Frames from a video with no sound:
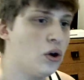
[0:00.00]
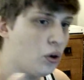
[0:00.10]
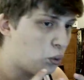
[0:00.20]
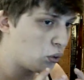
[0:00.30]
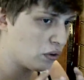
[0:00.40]

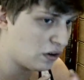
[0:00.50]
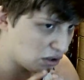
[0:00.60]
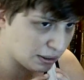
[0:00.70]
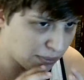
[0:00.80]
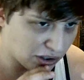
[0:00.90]
or there
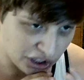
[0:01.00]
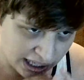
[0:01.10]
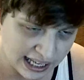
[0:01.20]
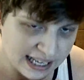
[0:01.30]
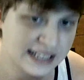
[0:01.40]
was a bunch of
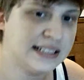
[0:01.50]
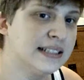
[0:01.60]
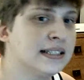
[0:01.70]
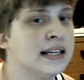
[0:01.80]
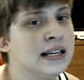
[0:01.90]

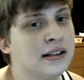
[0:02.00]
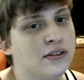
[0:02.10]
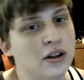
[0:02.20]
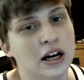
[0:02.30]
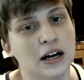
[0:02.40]
keys.
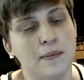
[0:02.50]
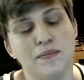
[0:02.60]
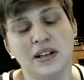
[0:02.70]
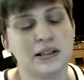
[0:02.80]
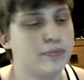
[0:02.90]

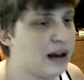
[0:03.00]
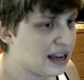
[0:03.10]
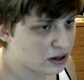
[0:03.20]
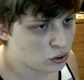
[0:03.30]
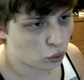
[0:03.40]
This
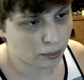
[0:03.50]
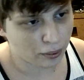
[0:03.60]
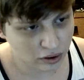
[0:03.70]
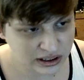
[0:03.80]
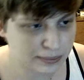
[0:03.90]
man or
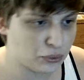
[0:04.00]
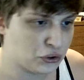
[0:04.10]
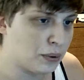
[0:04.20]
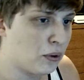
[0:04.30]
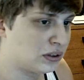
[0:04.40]
person
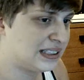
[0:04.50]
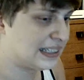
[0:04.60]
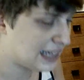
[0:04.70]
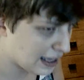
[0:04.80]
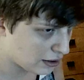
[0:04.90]
put them all
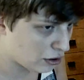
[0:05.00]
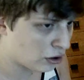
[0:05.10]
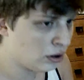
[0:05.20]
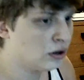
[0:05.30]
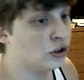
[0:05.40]

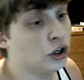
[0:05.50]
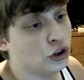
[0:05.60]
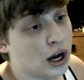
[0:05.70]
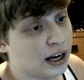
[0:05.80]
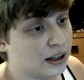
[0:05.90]
together to
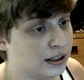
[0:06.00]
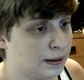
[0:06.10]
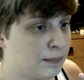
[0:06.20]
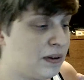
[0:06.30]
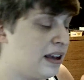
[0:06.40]
try
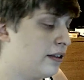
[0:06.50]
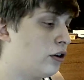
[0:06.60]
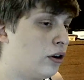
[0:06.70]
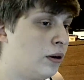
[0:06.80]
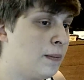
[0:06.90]
to
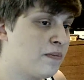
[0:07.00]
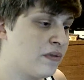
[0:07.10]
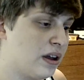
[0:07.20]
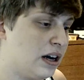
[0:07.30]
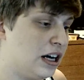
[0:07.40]
either
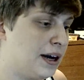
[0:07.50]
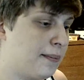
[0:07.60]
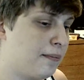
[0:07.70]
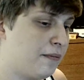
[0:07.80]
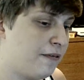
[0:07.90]

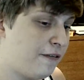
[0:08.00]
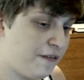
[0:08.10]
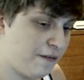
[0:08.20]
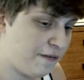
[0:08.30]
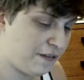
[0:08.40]

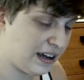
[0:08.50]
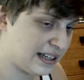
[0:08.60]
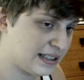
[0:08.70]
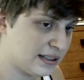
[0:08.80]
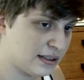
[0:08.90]

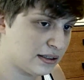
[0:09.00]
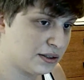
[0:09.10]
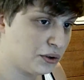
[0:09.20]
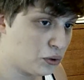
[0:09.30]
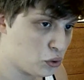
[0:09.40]
fix
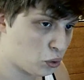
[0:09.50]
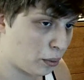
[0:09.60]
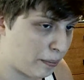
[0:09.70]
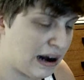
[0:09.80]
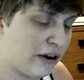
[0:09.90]
or
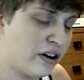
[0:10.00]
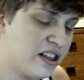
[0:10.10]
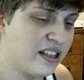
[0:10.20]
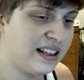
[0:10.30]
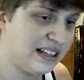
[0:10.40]
bury
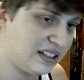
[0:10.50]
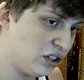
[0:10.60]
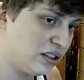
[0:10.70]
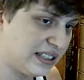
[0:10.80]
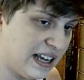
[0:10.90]
things
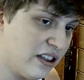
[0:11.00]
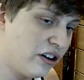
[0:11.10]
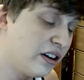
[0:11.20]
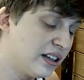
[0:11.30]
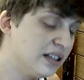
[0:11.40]
all
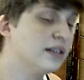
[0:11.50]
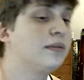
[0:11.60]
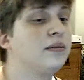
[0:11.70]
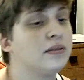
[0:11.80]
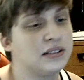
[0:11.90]
together to
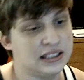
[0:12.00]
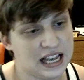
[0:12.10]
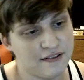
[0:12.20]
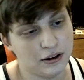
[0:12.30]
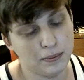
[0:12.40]

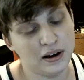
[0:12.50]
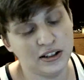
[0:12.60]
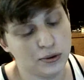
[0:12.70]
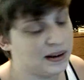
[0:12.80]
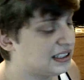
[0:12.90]
save on money.
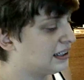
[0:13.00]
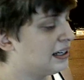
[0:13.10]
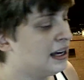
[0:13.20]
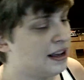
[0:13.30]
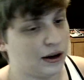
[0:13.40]
So basically,
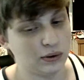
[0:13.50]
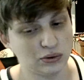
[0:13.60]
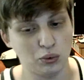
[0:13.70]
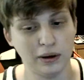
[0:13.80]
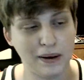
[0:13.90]
there was
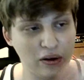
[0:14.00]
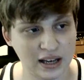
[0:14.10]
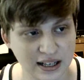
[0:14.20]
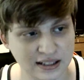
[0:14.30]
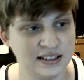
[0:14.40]
one about
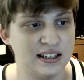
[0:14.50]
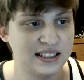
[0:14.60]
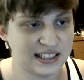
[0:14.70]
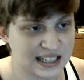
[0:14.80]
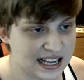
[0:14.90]
kittens and a
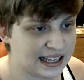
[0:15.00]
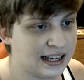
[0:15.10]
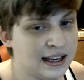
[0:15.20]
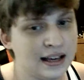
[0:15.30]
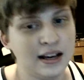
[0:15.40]
snake.
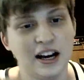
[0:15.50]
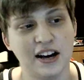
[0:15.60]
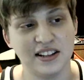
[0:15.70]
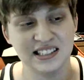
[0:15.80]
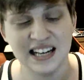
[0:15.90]

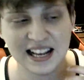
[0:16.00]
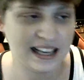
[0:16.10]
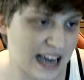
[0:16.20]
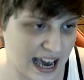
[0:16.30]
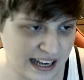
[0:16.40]
The
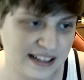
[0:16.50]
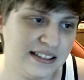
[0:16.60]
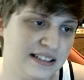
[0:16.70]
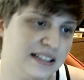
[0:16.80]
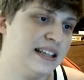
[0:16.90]
snake got
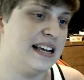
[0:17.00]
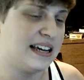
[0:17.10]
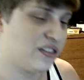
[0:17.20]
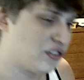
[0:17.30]
in, he cut